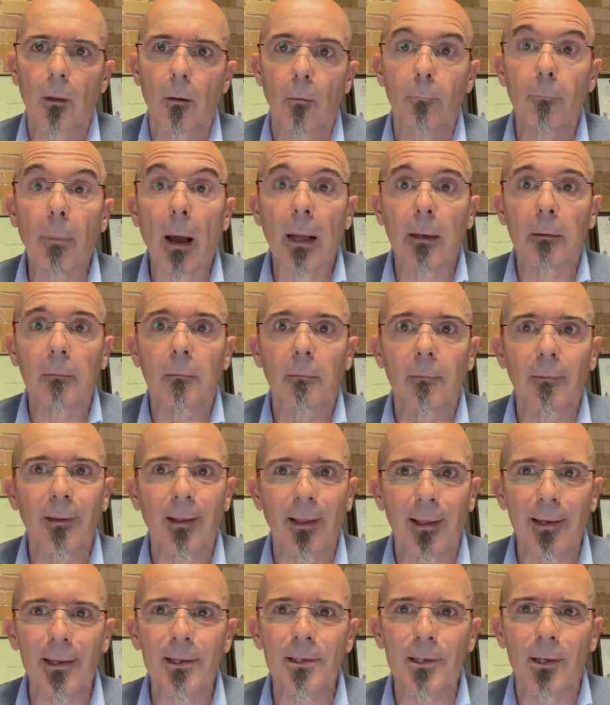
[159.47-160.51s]
but
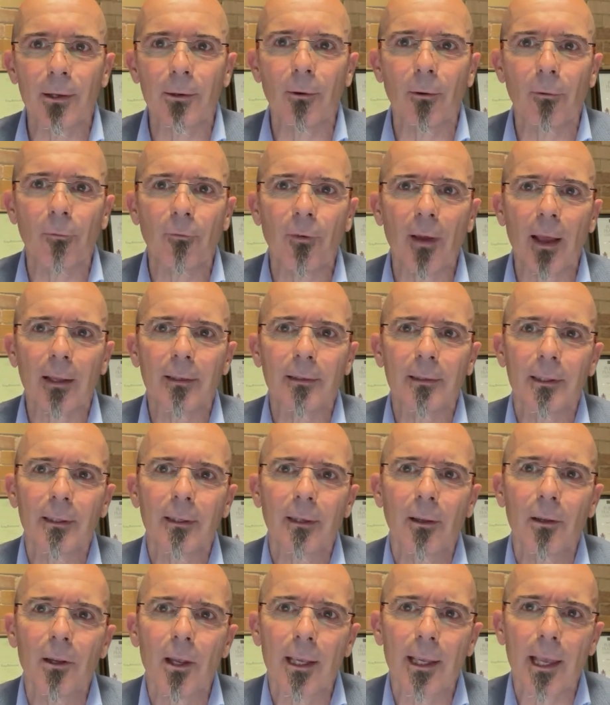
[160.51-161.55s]
it is going to affect
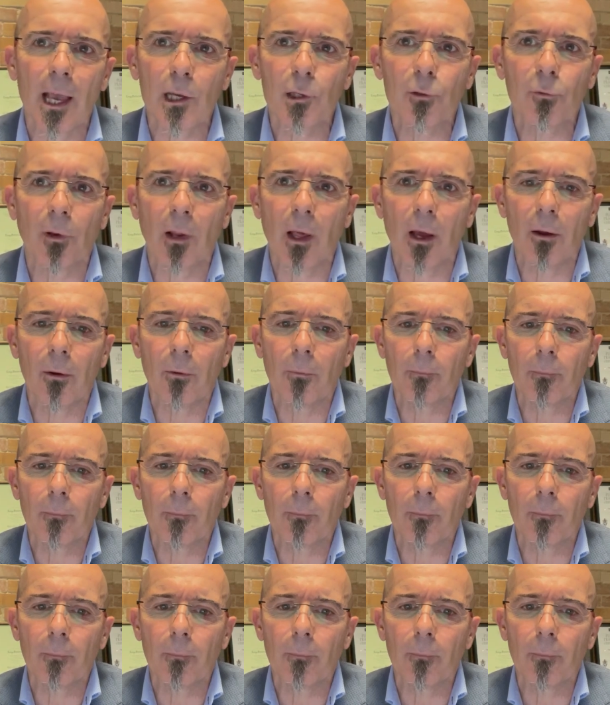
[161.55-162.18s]
your cash flow.